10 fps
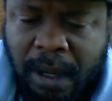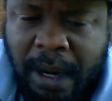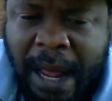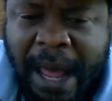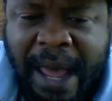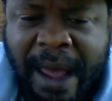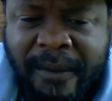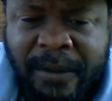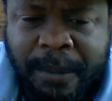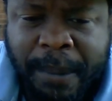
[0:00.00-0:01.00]
not
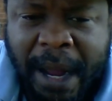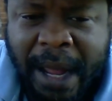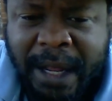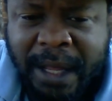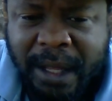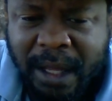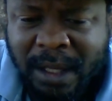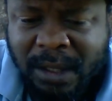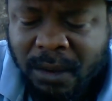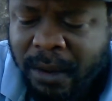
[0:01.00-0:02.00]
everybody
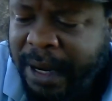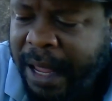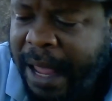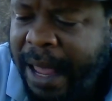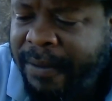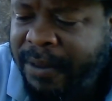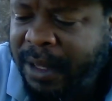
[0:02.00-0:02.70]
is going to have